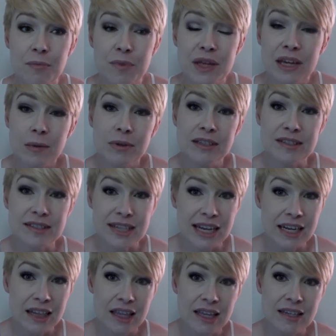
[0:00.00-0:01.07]
being able to
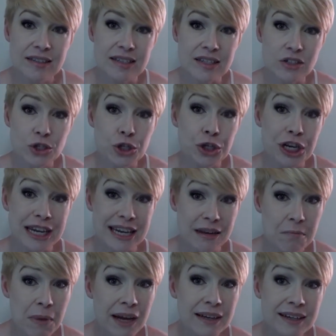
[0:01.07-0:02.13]
send things into your
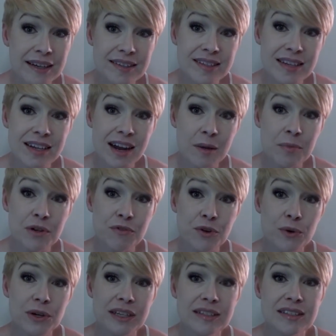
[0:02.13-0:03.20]
inbox in
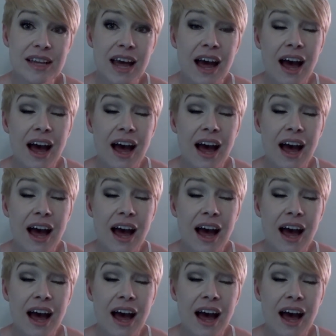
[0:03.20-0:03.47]
OmniFocus.